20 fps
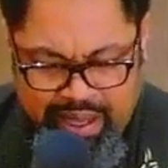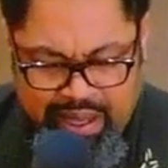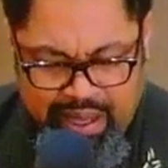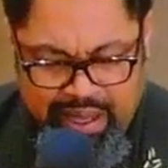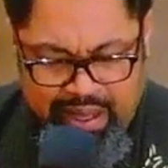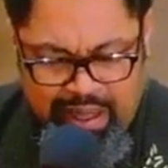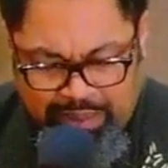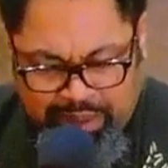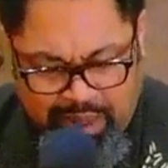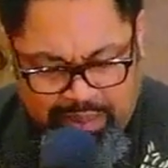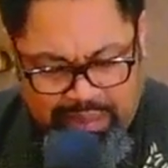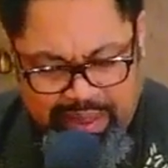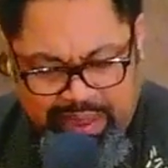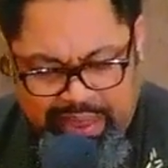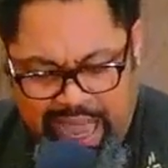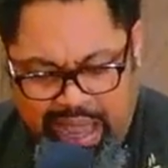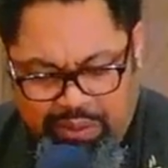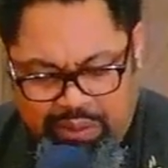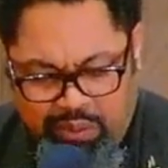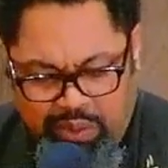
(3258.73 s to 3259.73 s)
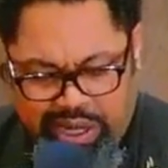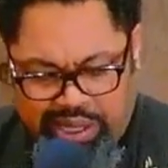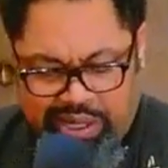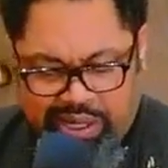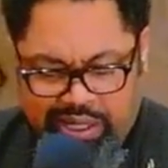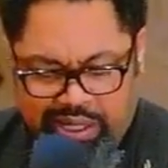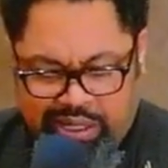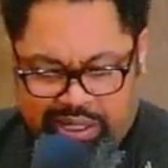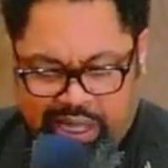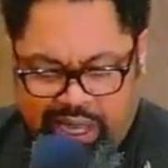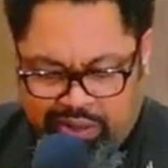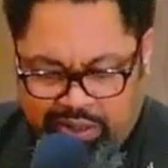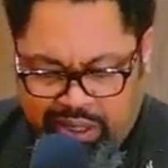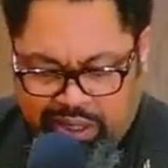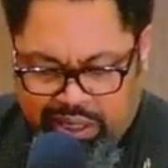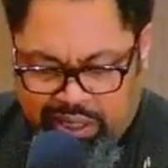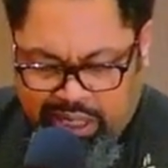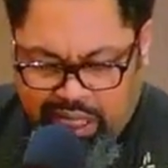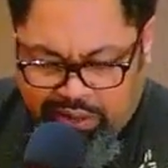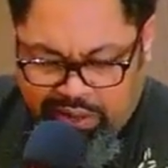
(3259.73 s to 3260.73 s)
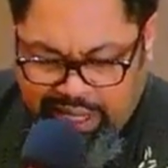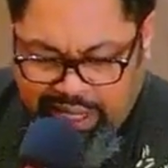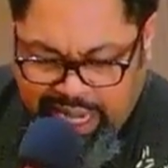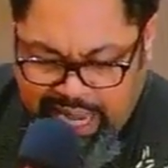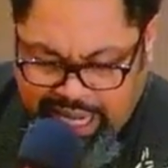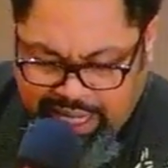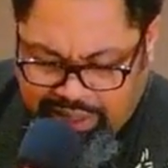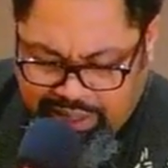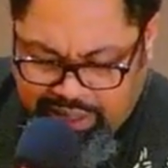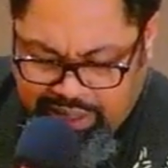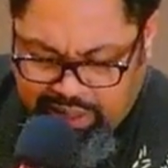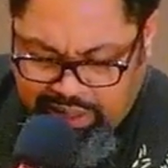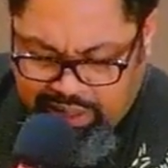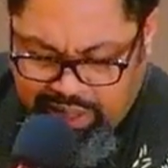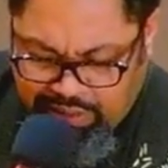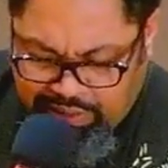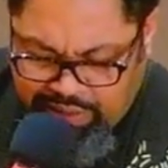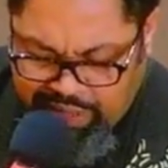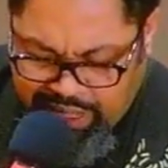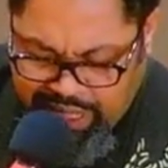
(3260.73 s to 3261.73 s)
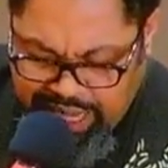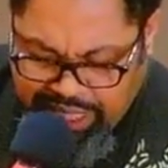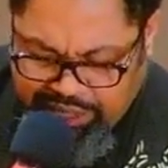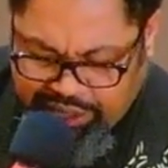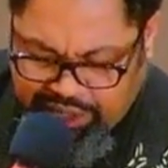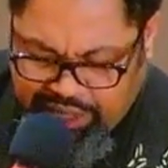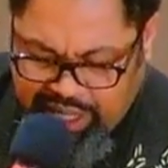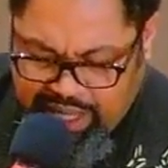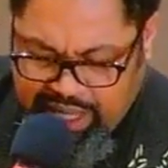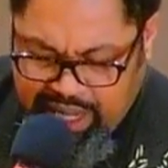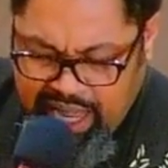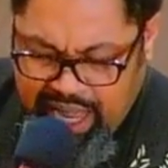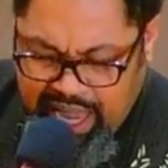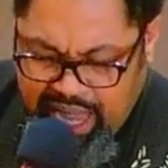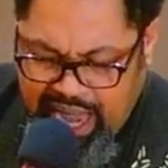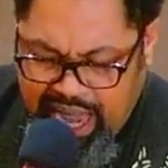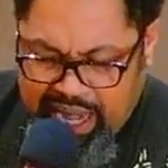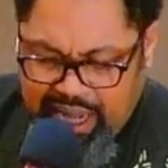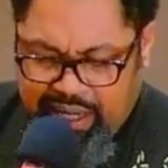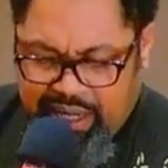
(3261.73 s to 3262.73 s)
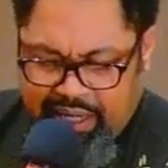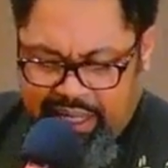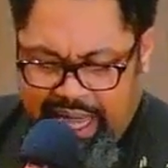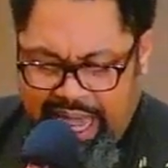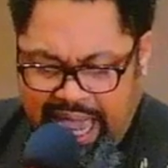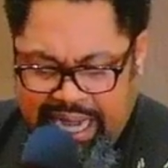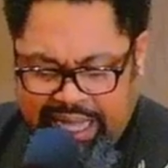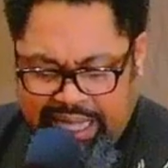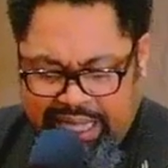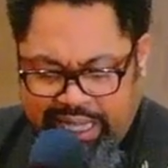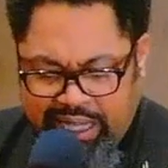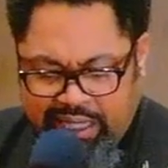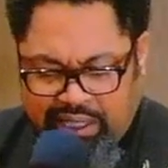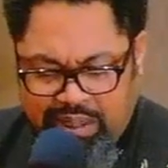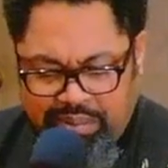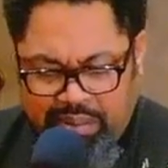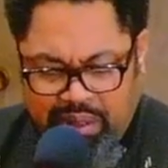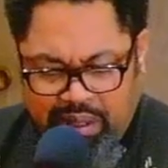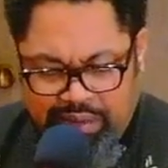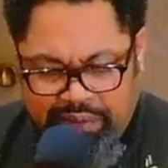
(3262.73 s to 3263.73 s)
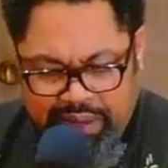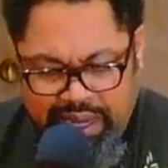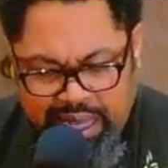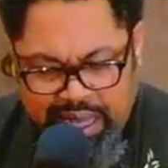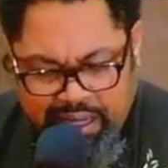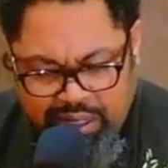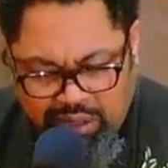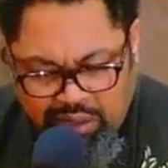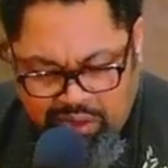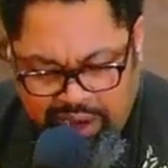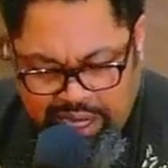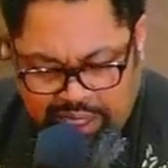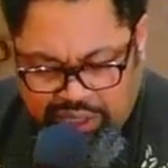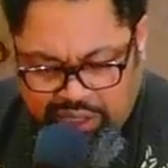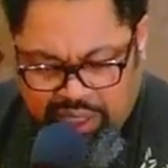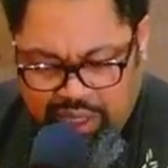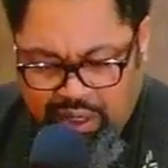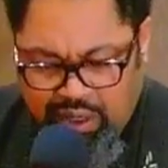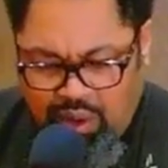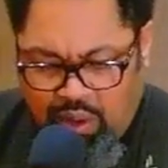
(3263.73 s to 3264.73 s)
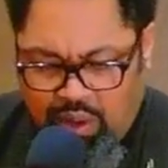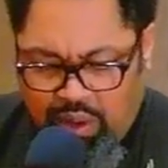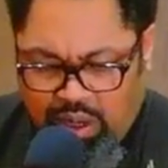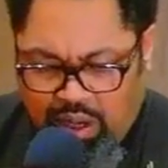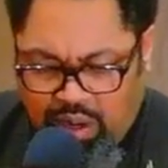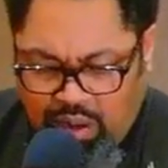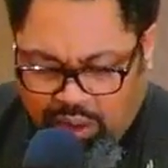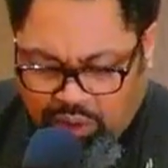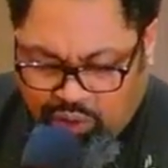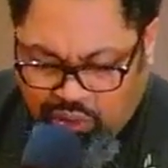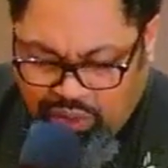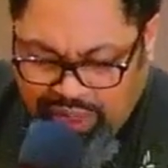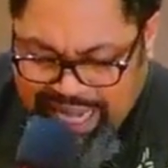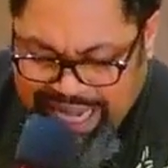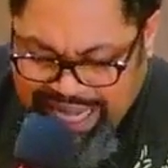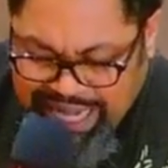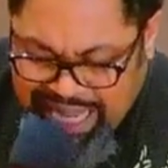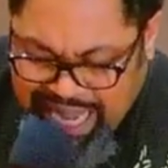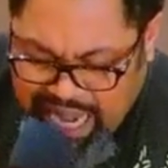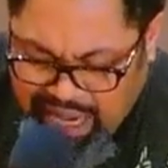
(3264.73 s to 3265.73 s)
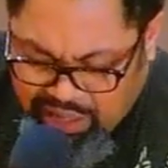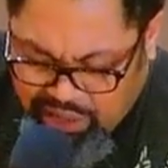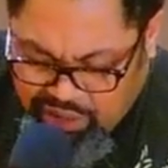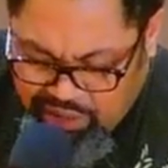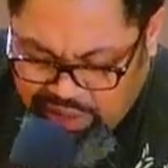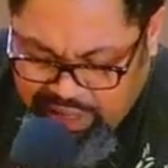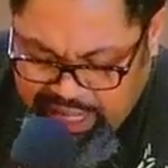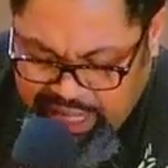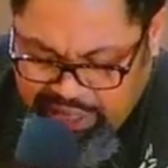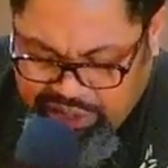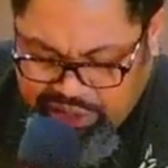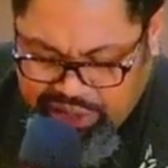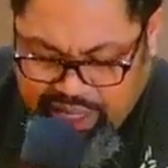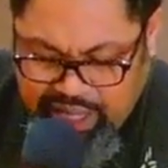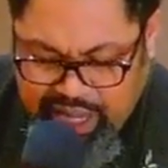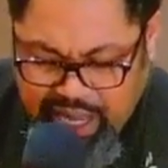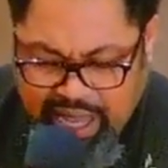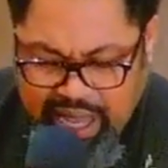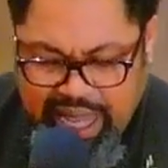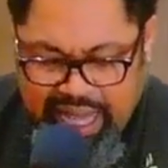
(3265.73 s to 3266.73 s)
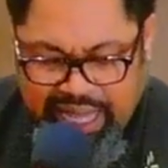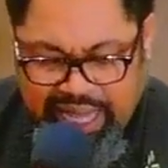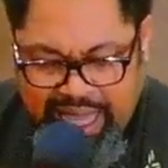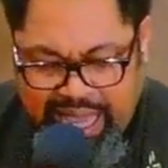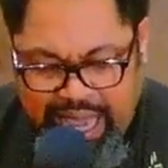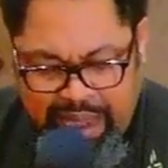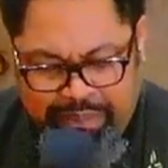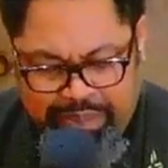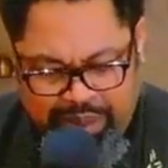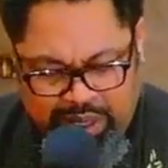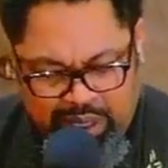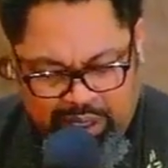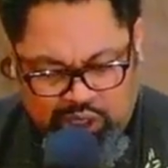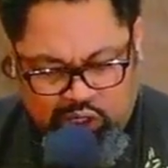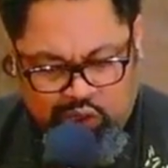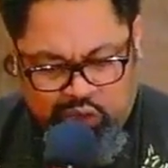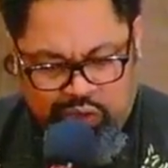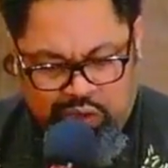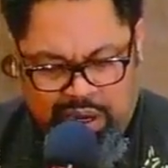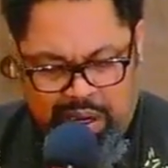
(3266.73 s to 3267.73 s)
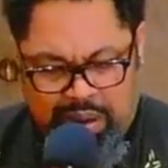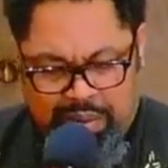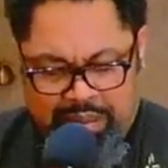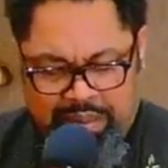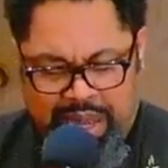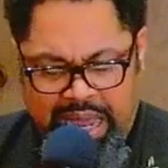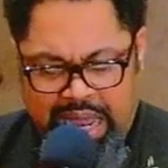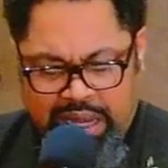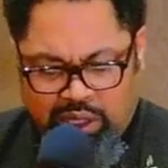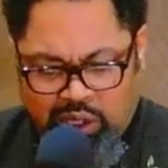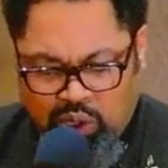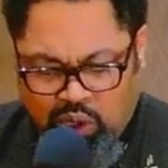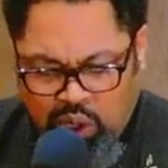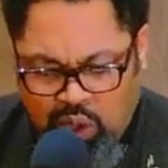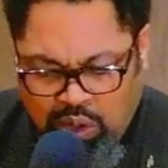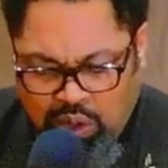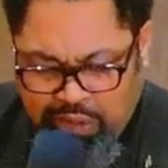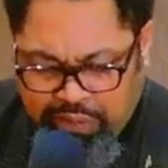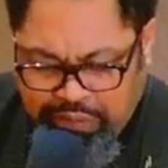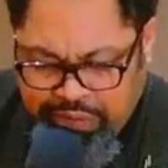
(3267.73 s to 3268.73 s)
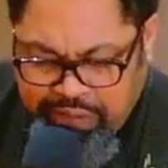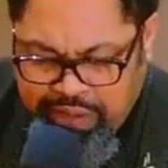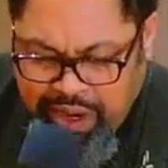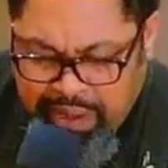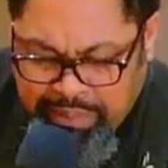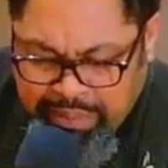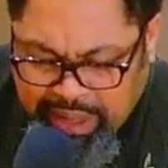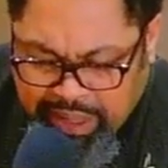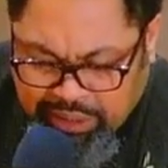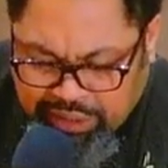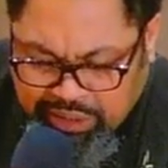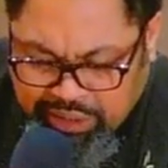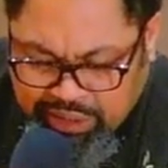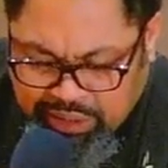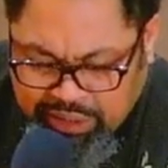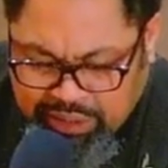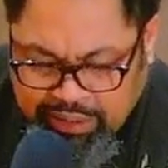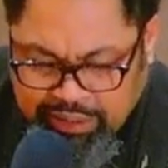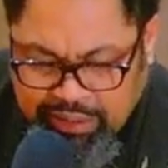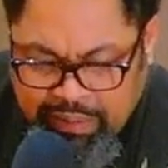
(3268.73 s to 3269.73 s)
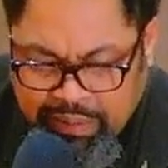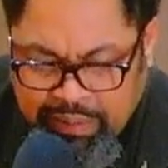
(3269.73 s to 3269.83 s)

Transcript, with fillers: I'm talking about that which desegregation, desegregation and the catechism of integration or cultural indoctrination kept us from and took from us.